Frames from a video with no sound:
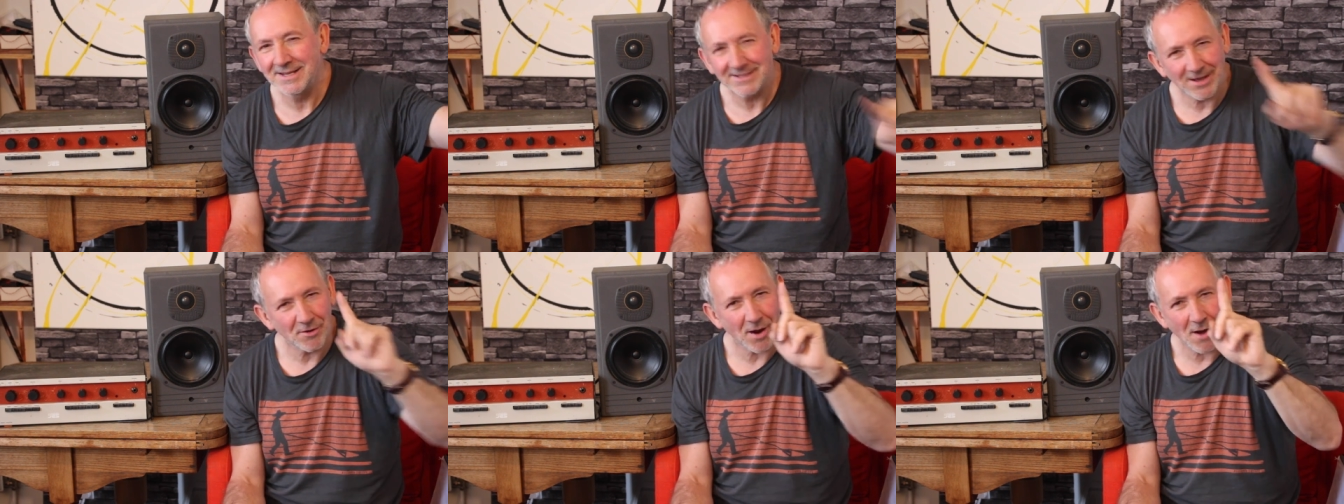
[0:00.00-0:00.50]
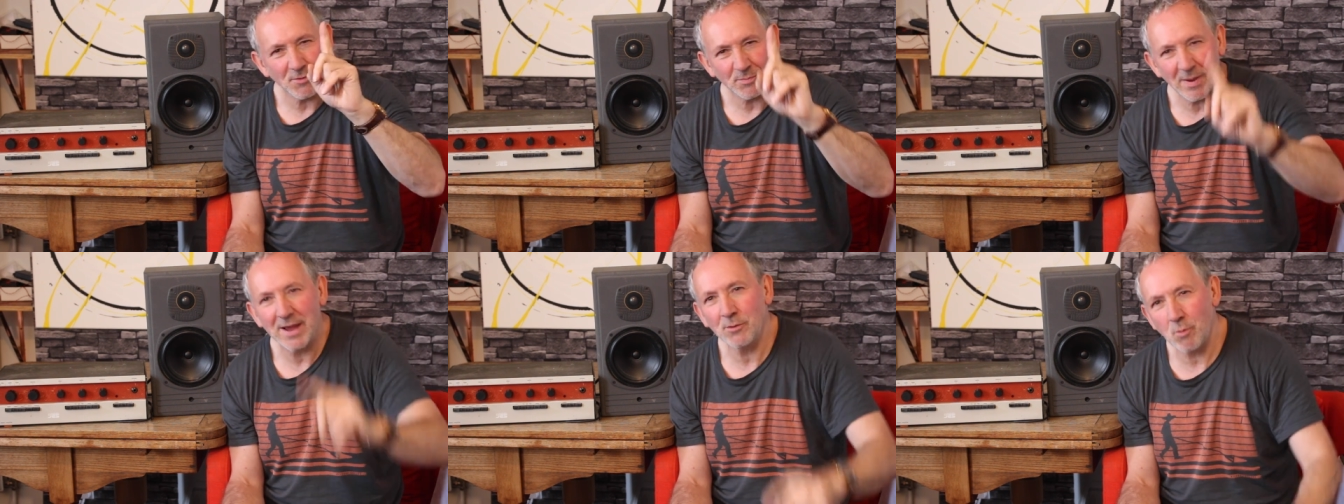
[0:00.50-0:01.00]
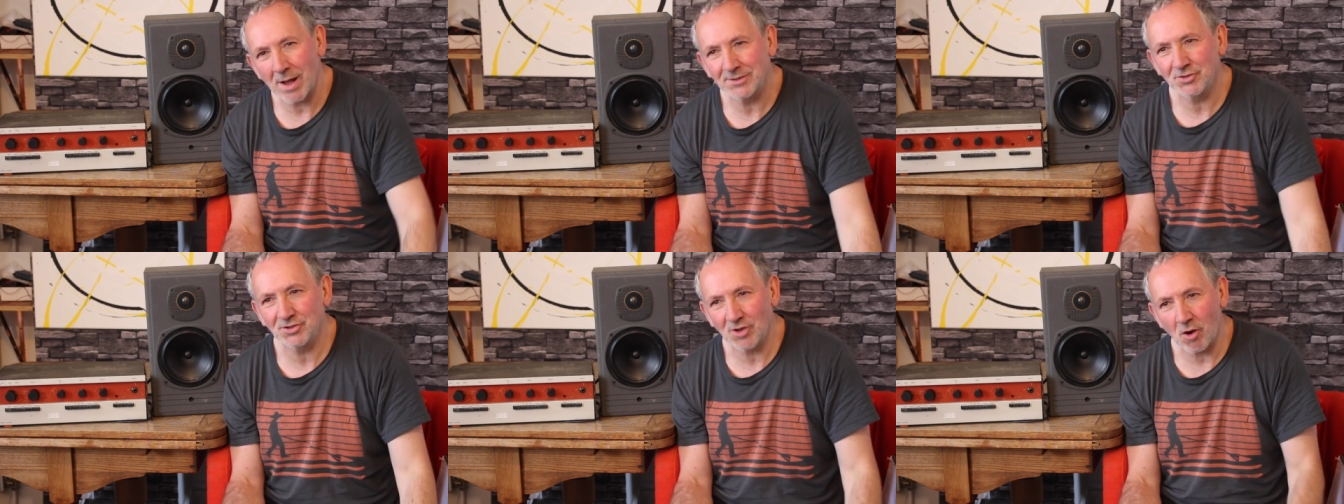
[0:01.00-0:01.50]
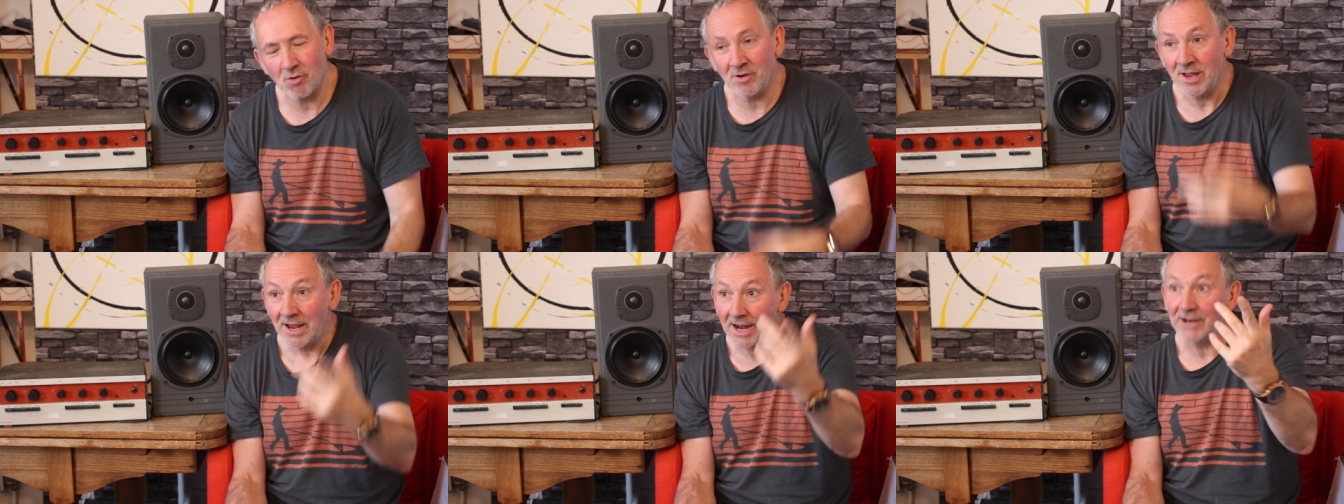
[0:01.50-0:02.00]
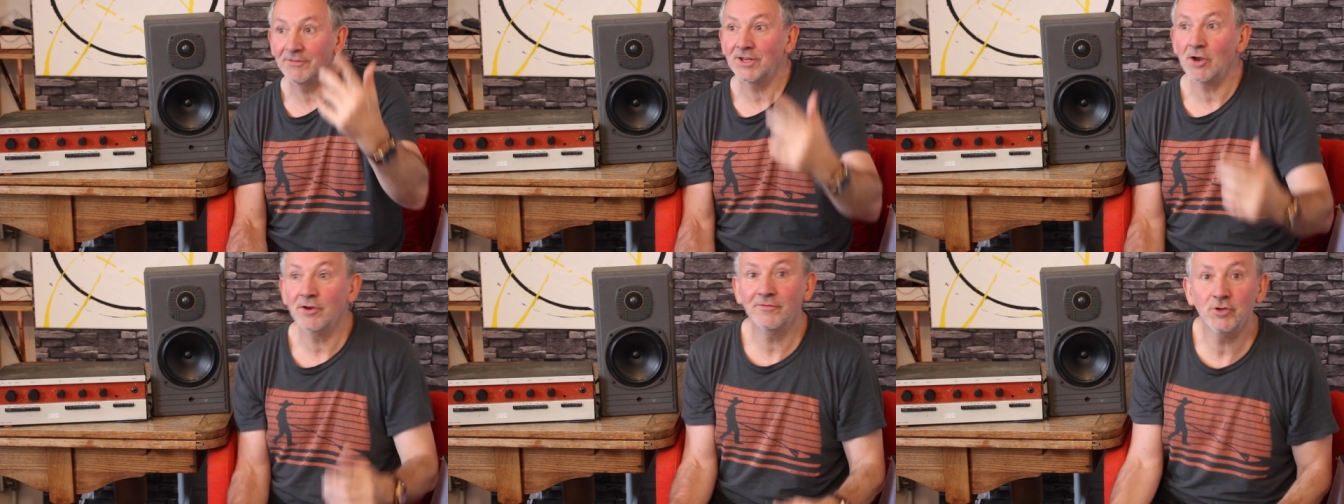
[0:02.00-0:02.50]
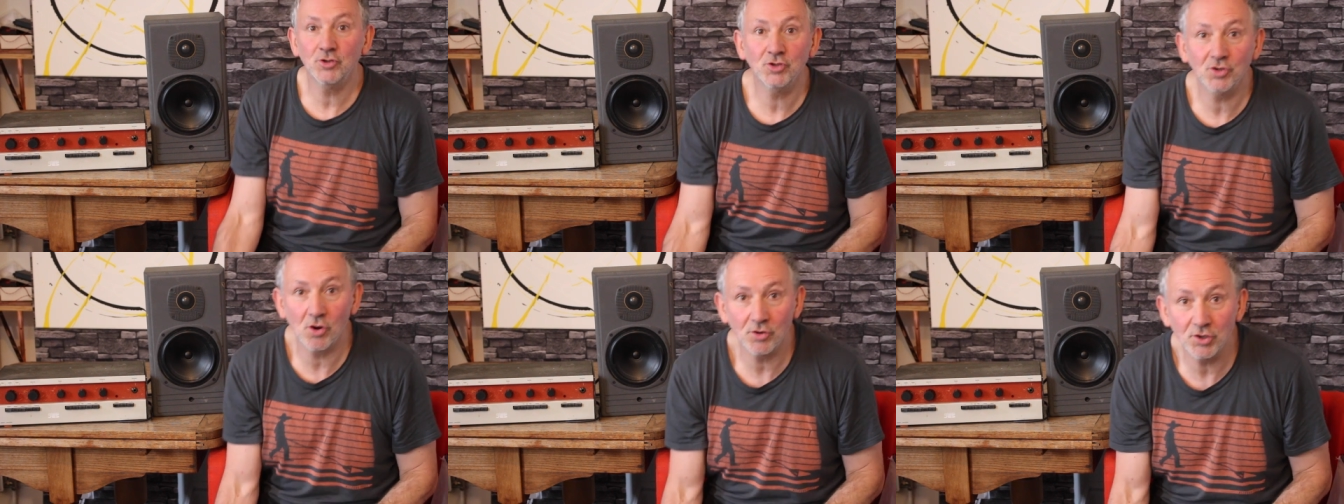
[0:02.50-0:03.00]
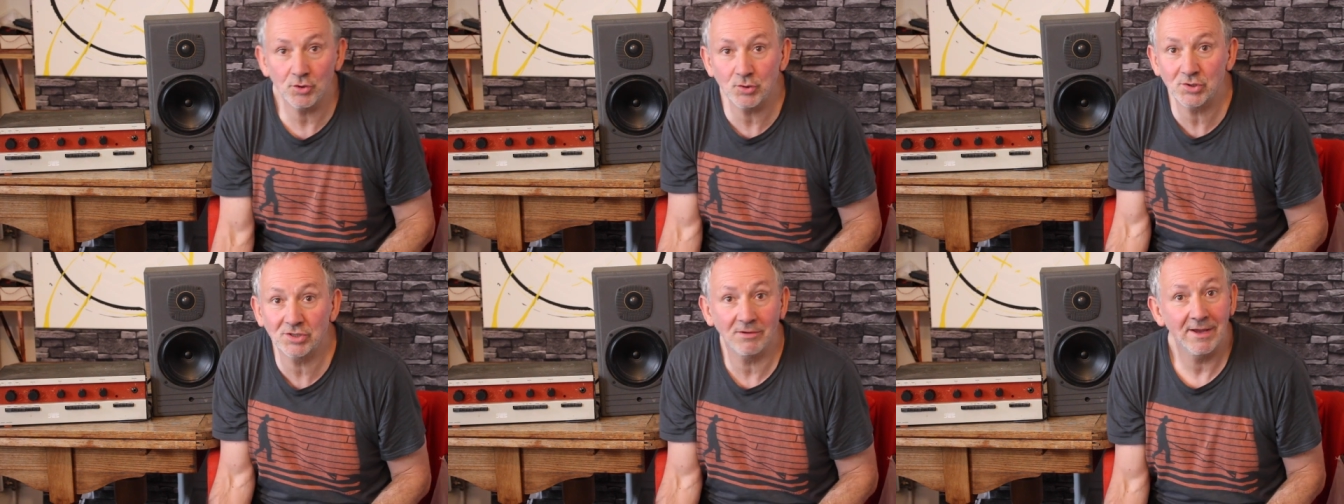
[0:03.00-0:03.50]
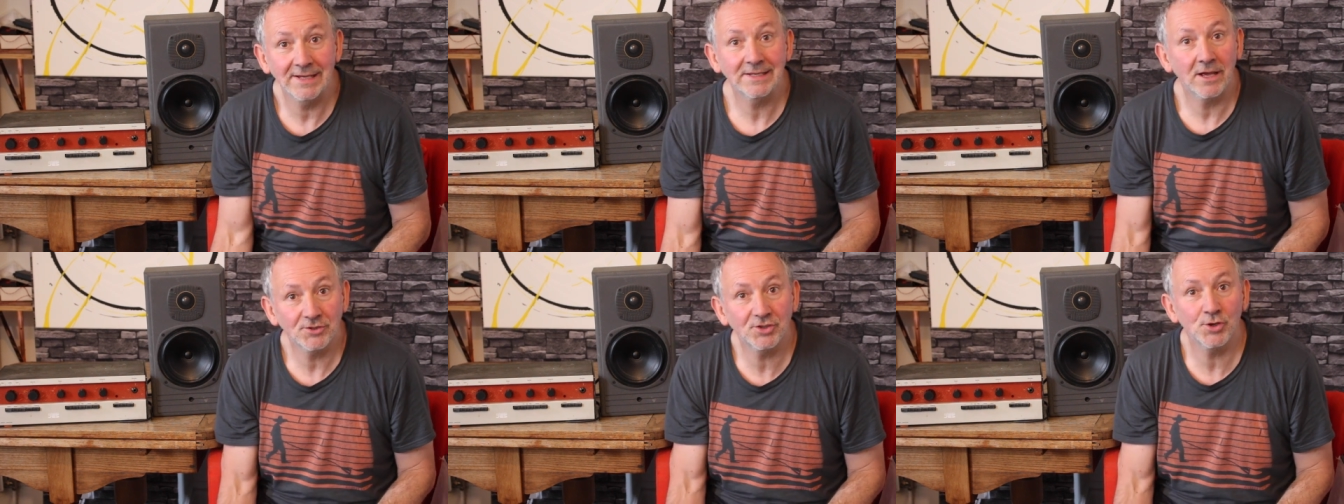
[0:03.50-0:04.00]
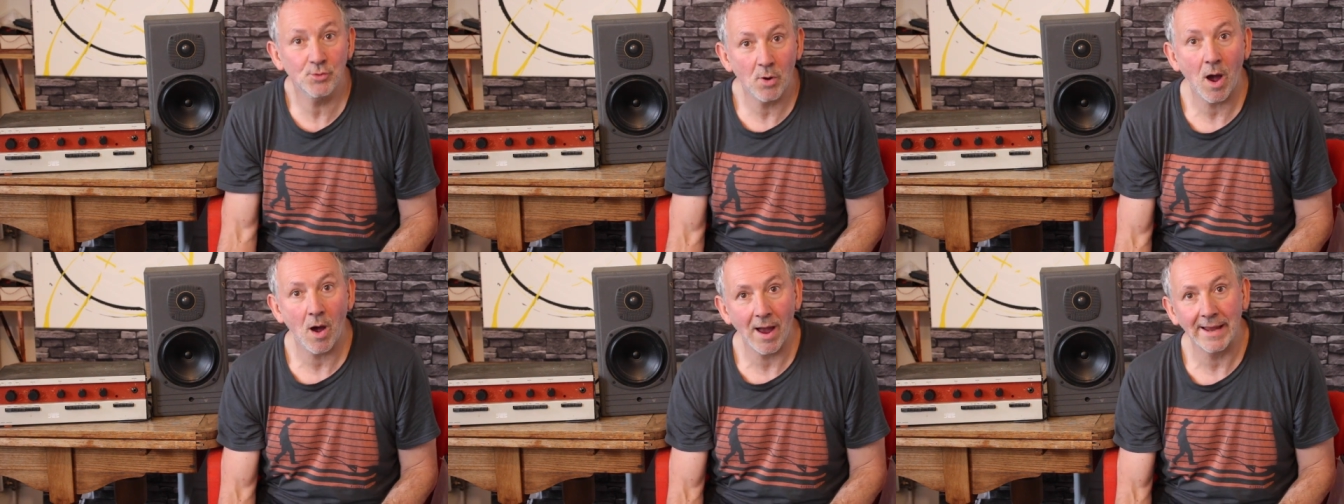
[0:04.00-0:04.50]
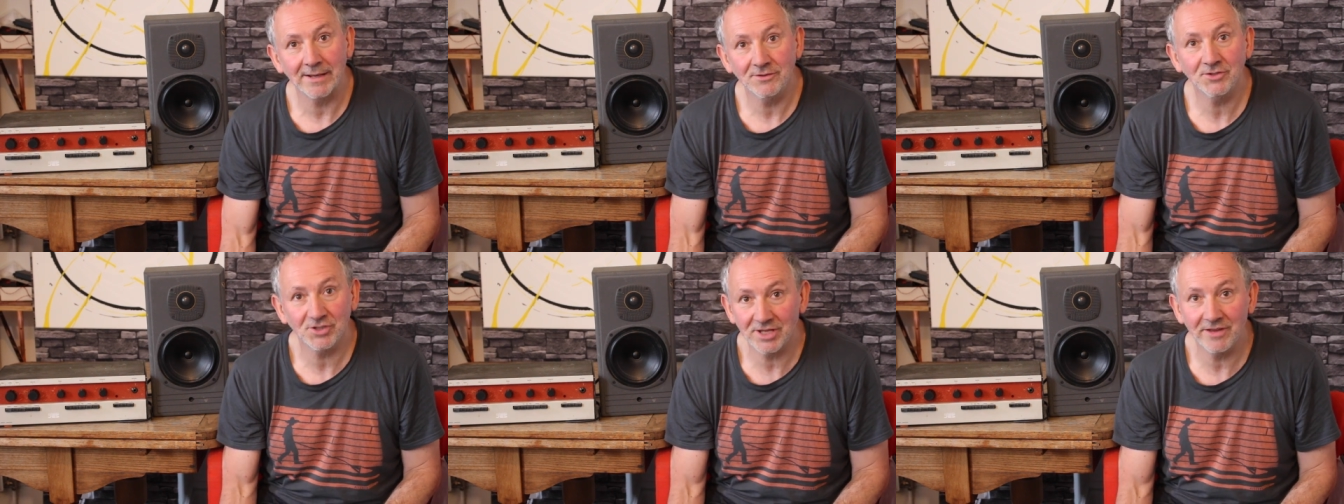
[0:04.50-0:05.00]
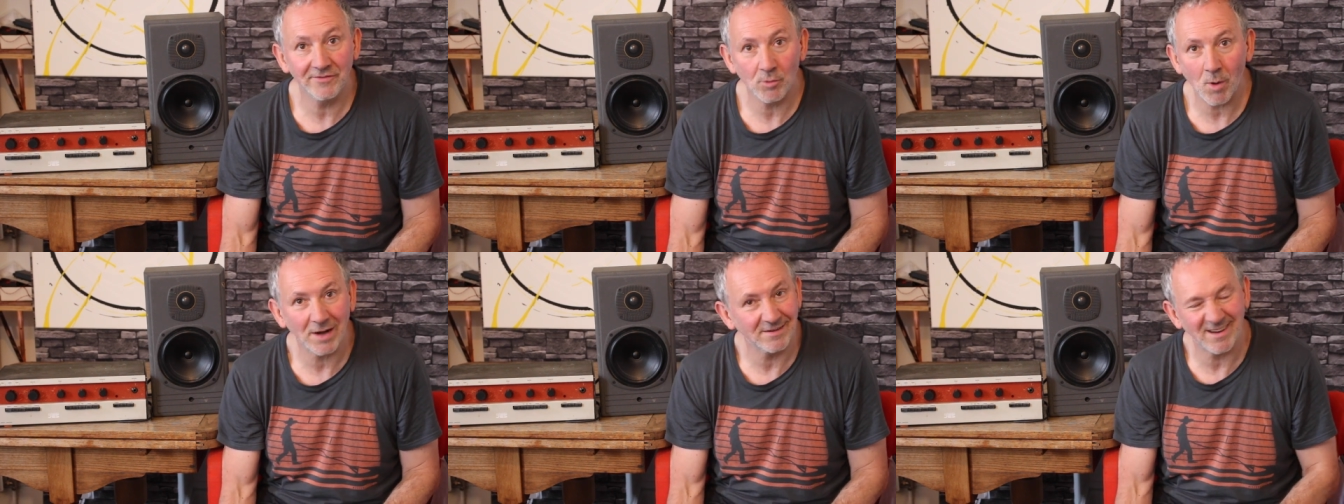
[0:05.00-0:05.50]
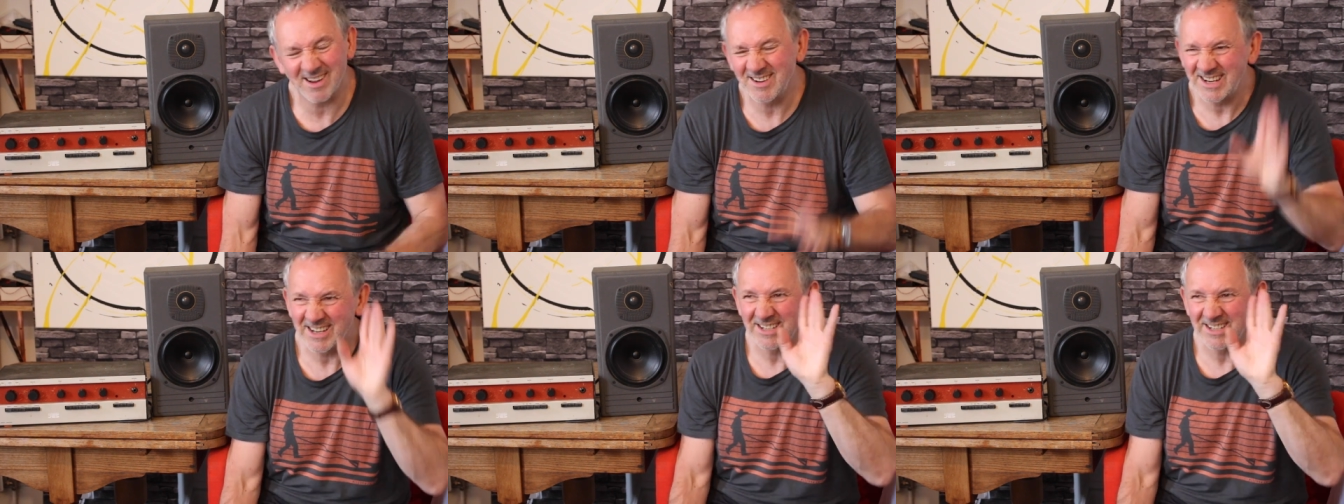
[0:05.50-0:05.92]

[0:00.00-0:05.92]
So I would pick one song and if you don't have a good song use Too High, Stevie Wonder.